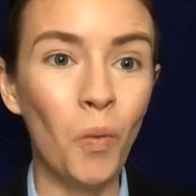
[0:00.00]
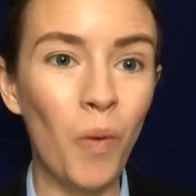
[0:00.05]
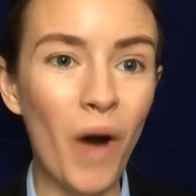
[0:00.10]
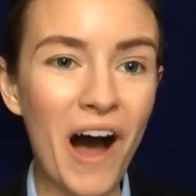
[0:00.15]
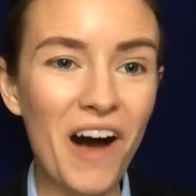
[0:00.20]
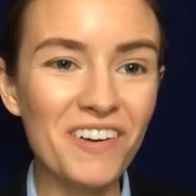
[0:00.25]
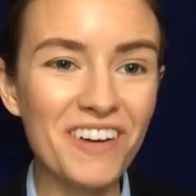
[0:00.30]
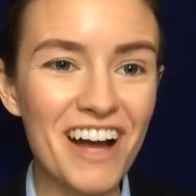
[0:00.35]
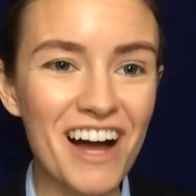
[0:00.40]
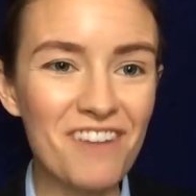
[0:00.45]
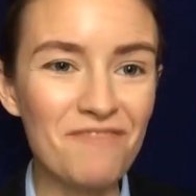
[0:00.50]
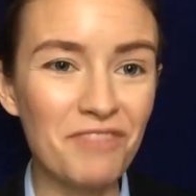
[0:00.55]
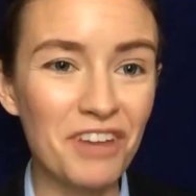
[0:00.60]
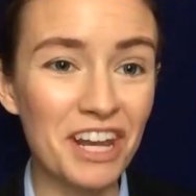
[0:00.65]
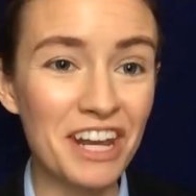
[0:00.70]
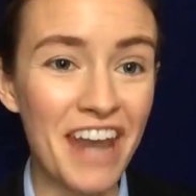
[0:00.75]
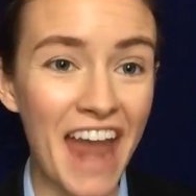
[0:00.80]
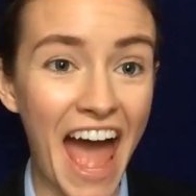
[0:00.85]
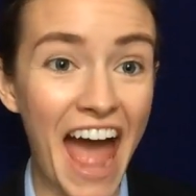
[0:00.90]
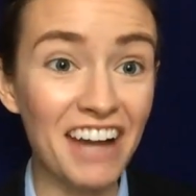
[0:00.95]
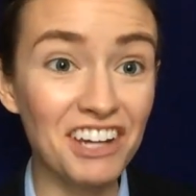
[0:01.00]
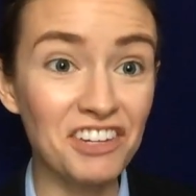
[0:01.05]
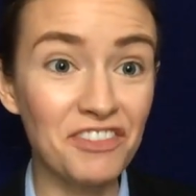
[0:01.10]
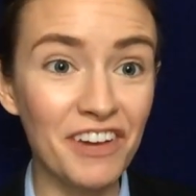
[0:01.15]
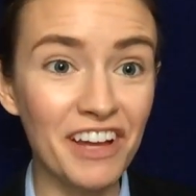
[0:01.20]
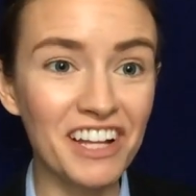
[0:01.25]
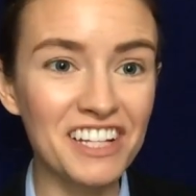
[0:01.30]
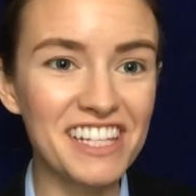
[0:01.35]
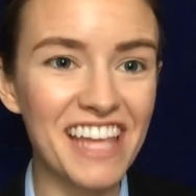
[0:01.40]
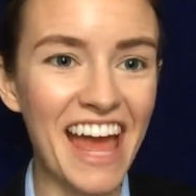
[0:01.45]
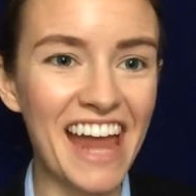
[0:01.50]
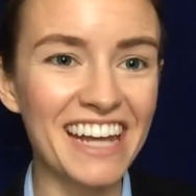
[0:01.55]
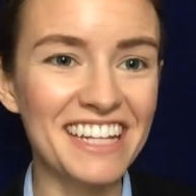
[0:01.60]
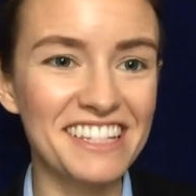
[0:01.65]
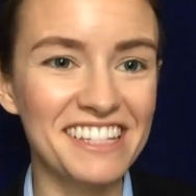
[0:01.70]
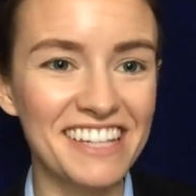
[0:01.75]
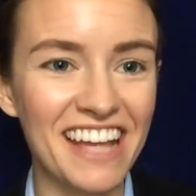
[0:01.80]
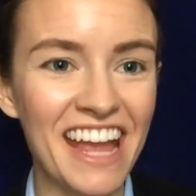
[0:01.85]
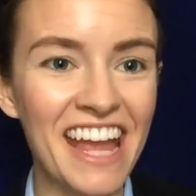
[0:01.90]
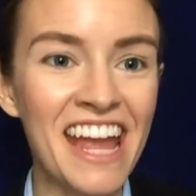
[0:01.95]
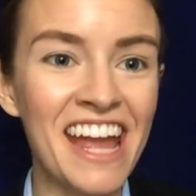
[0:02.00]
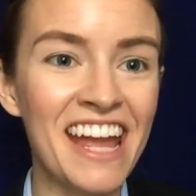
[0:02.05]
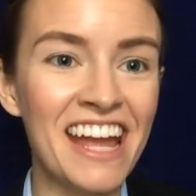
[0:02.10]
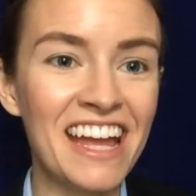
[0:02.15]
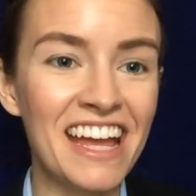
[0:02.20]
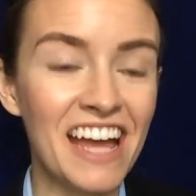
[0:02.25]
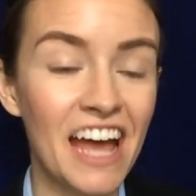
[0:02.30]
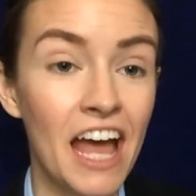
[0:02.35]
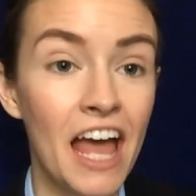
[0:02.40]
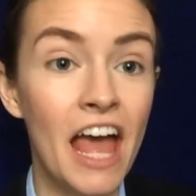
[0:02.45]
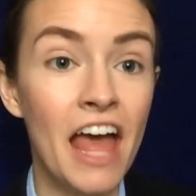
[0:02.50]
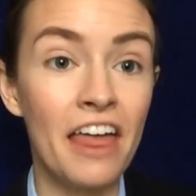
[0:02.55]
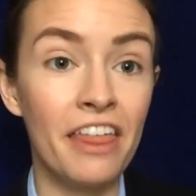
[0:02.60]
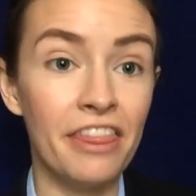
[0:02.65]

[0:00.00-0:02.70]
Welcome to Nashville, Tennessee!